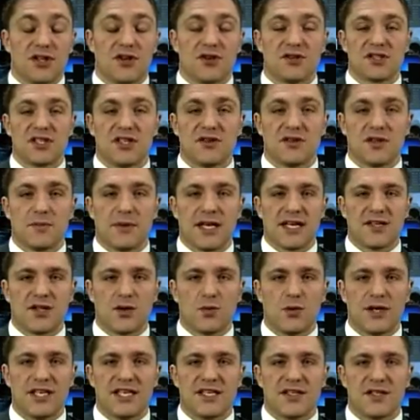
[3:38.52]
Aussie on the back of
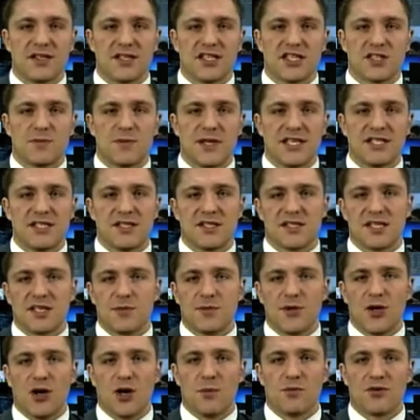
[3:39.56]
the weaker than expected
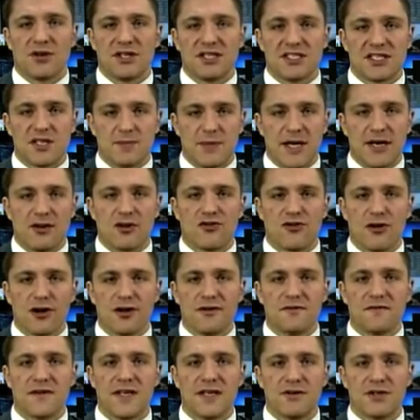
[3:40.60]
CPI print. It's about
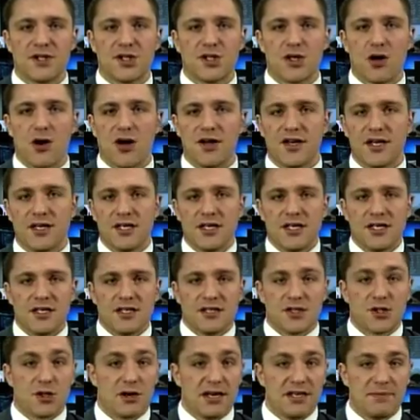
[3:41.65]
growth now in China.
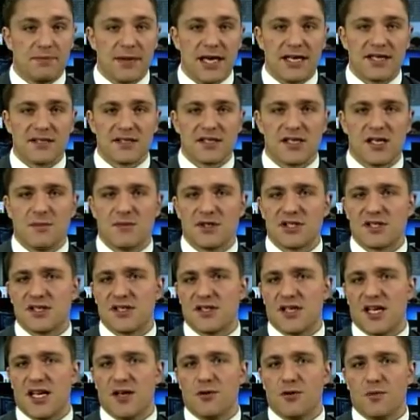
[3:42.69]
Trade balance numbers
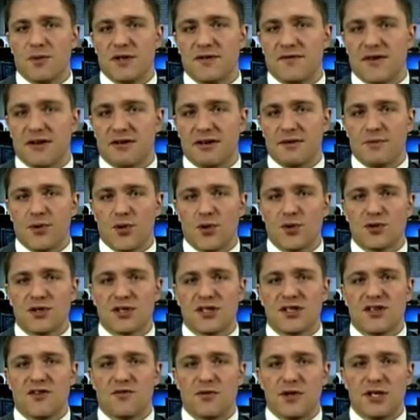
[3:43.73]
today will be very
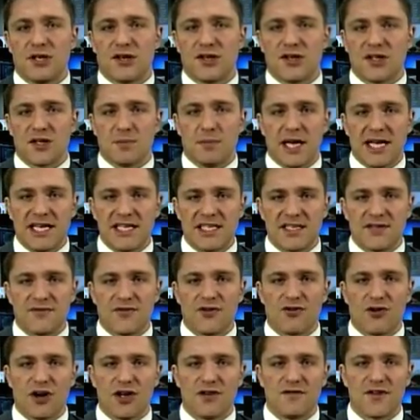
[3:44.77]
important. If we look at the pace
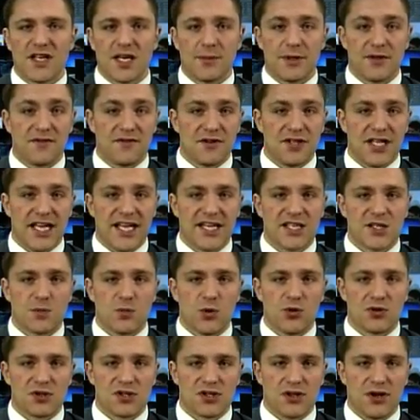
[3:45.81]
of growth coming through the
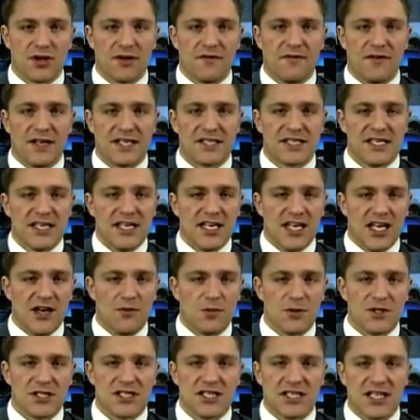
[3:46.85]
export side of things,
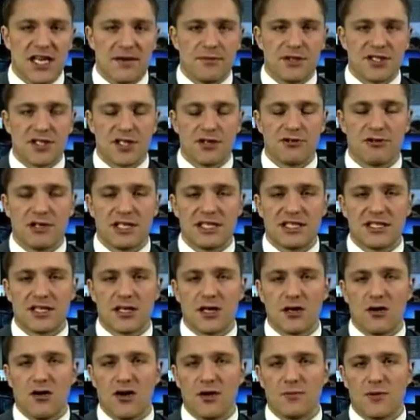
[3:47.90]
if we see that materially
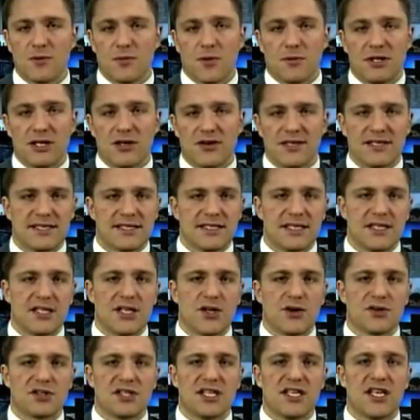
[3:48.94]
decline, we'd probably like to see
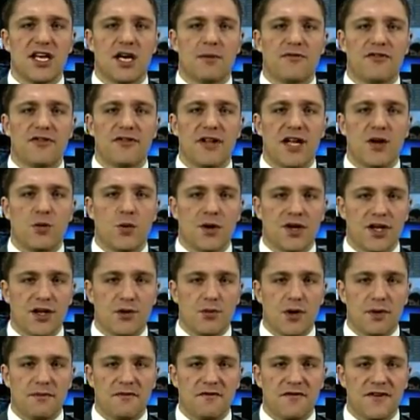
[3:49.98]
the Aussie come through that
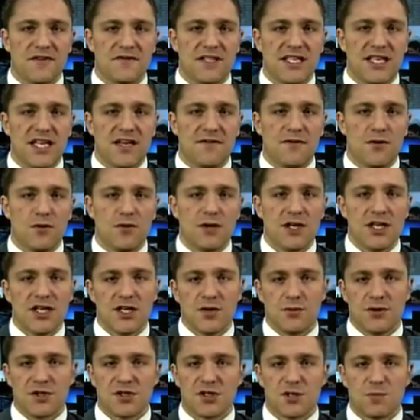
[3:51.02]
101.50 level,
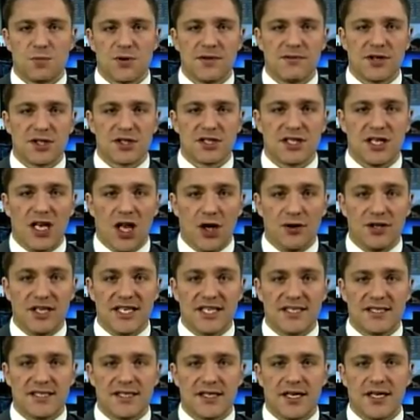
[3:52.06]
which was pretty much the low
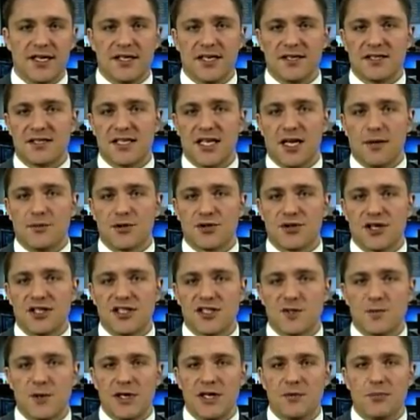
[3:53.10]
yesterday, and that's the uptrend
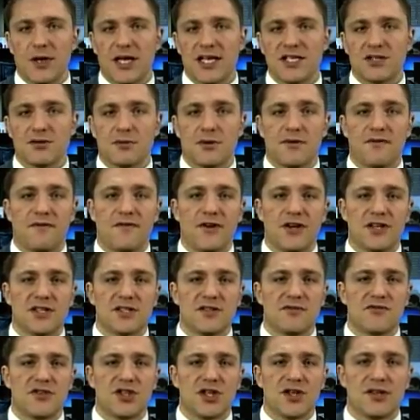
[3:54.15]
that's been in place from the
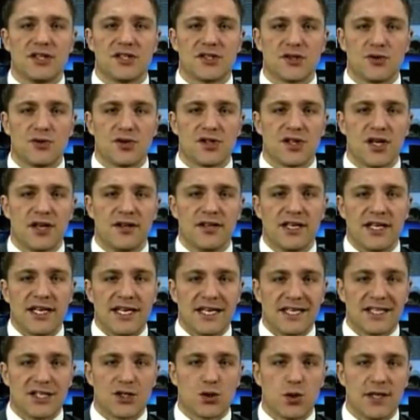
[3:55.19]
1st of June. It's also
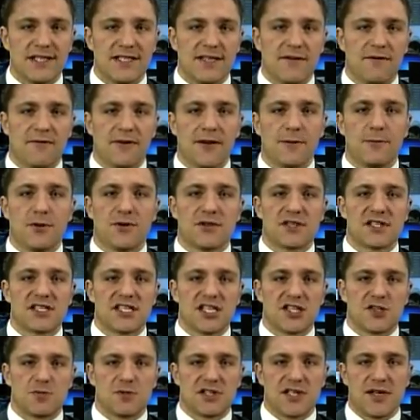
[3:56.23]
the
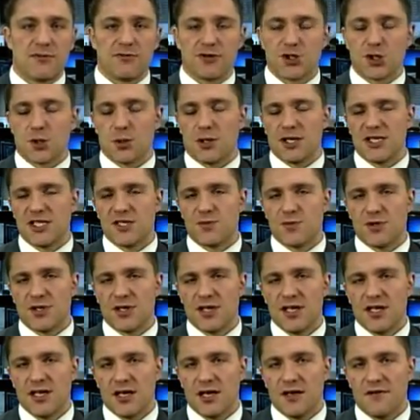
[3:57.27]
23.6% retracement
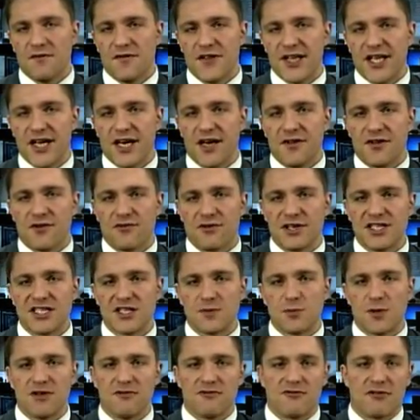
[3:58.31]
of the
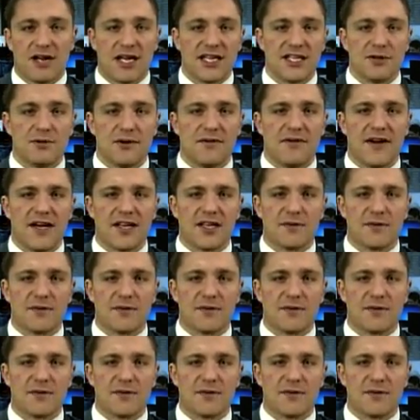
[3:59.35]
recent rally we've